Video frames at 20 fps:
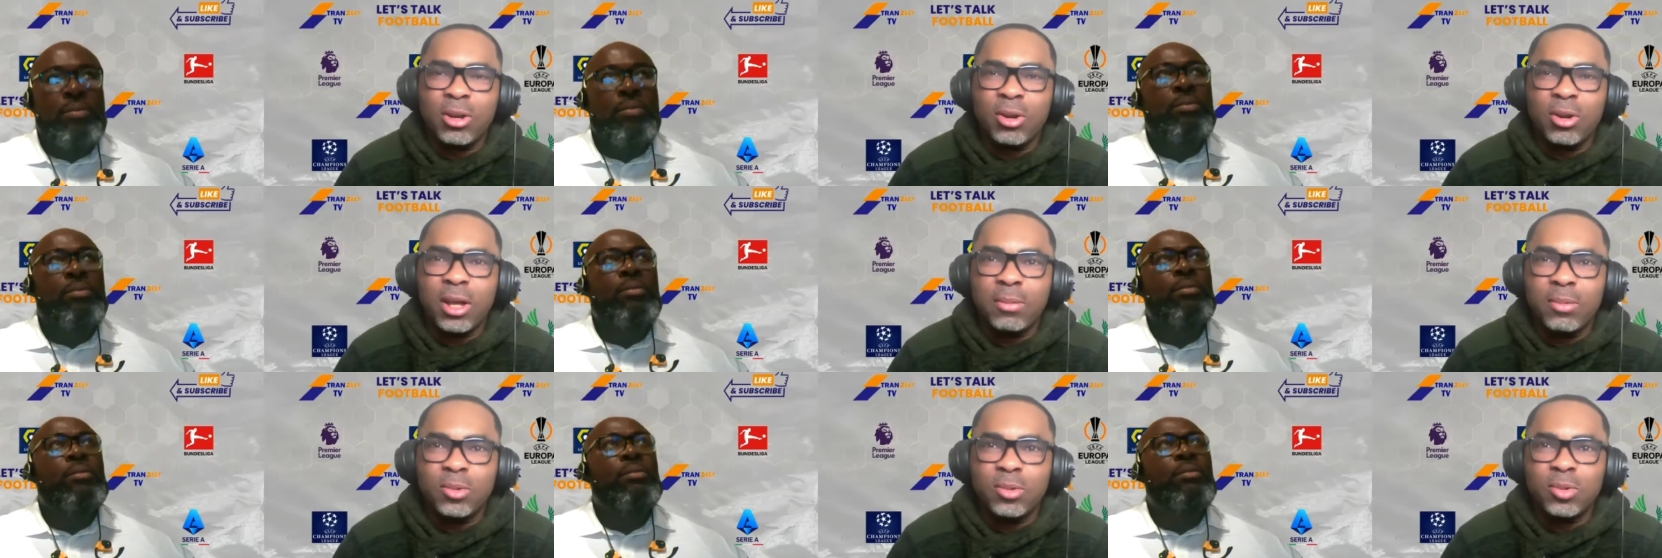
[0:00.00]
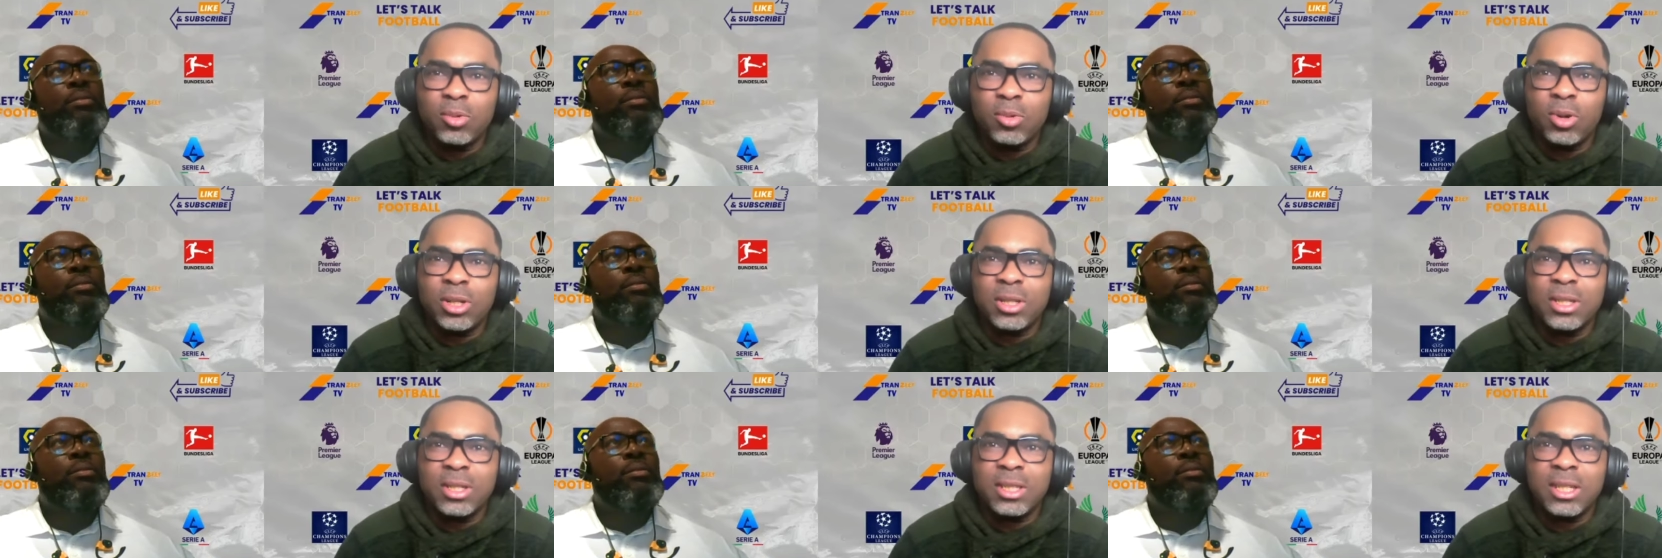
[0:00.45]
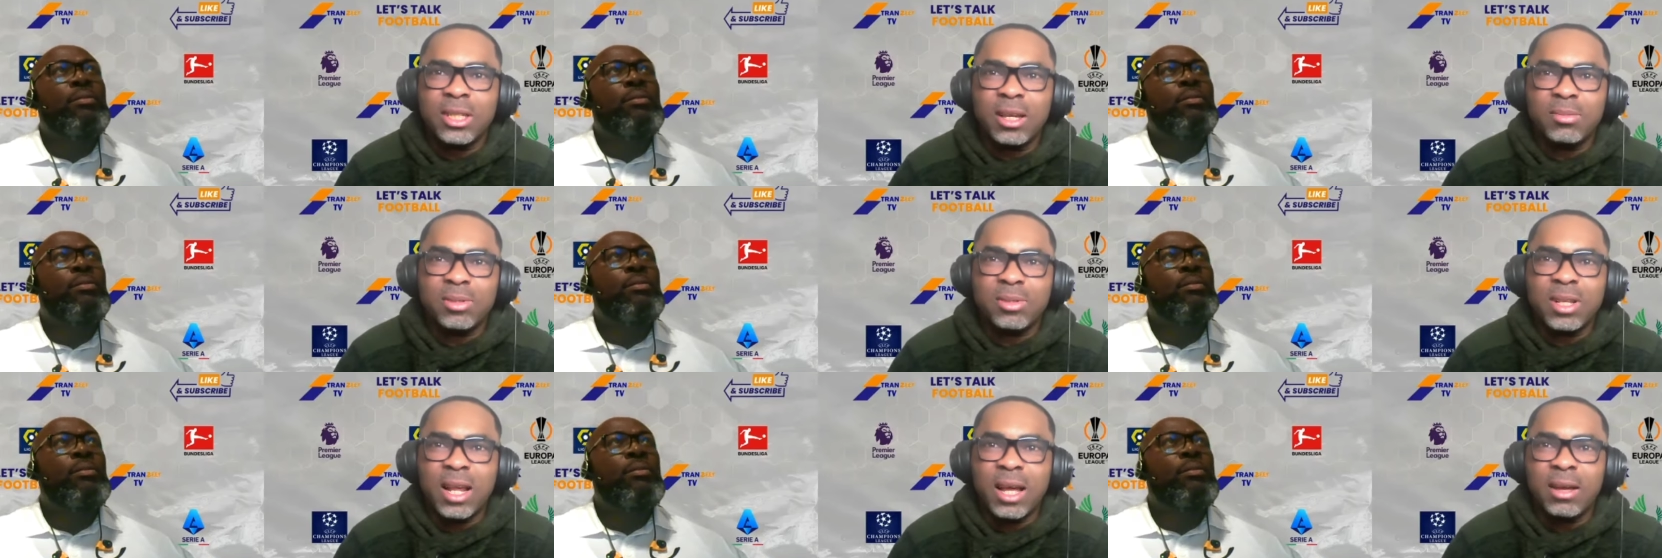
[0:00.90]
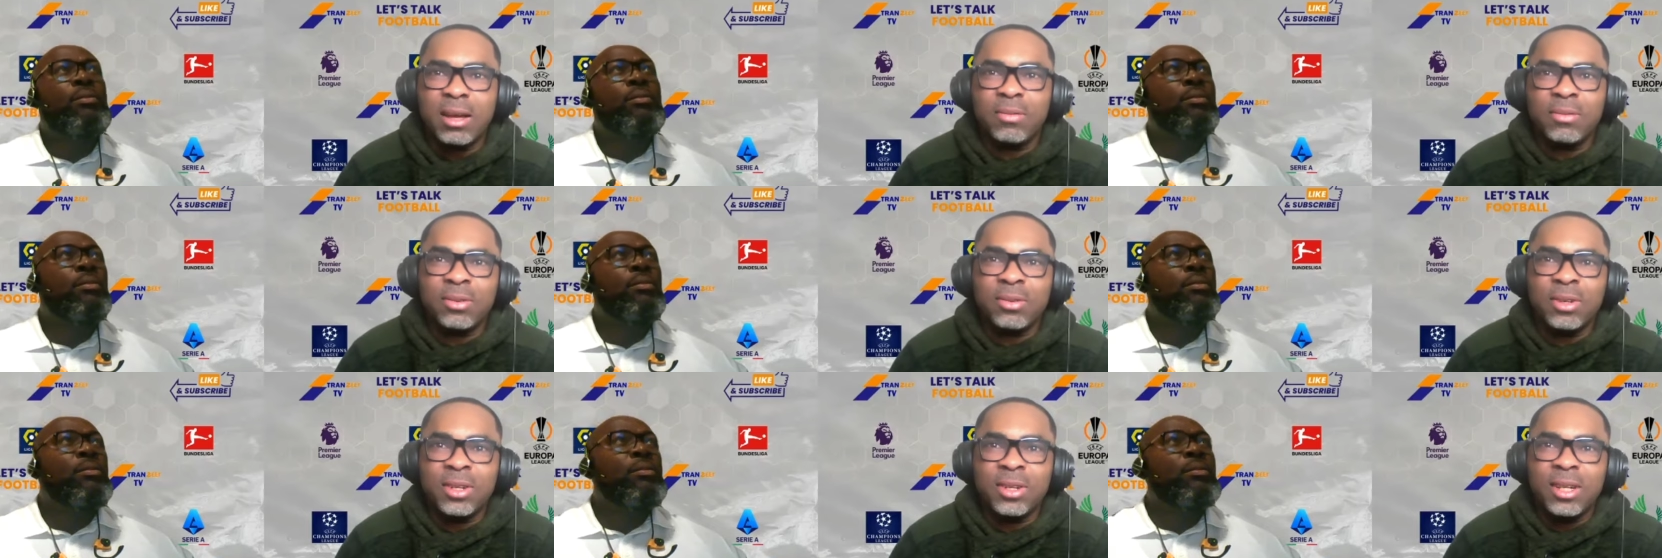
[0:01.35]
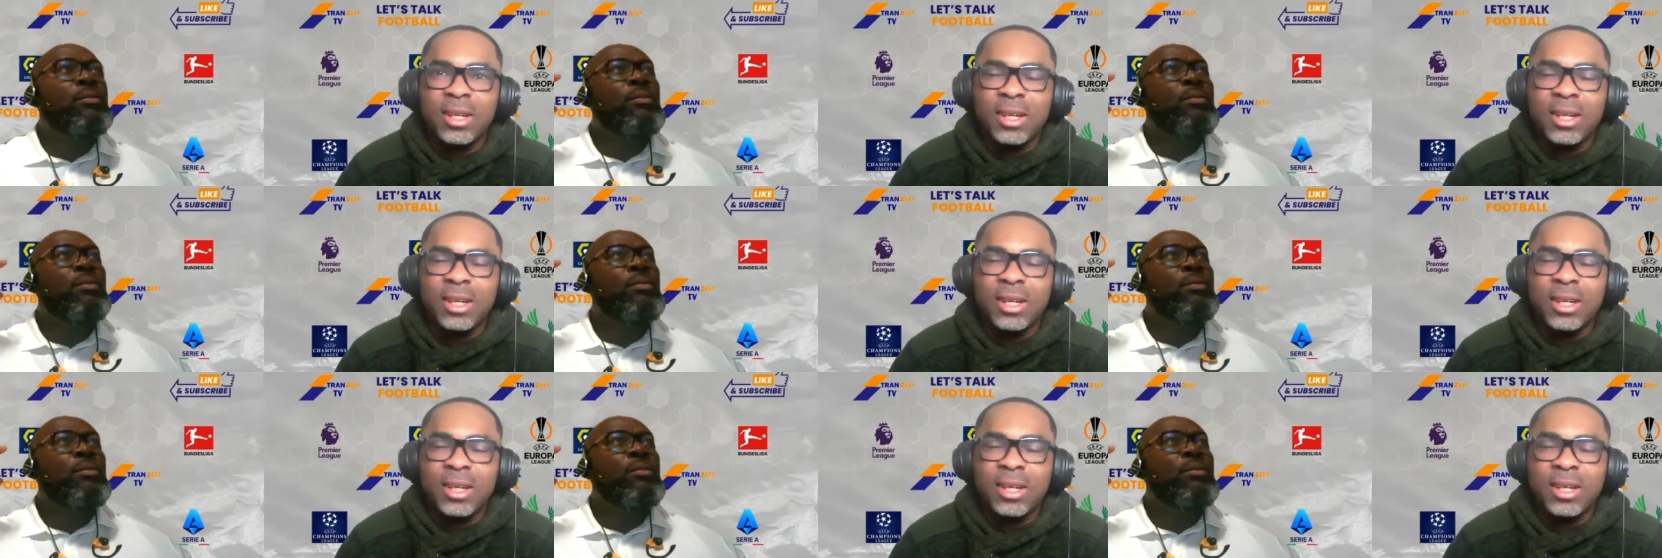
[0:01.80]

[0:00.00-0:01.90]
Speaker 1: are not able to watch these games live.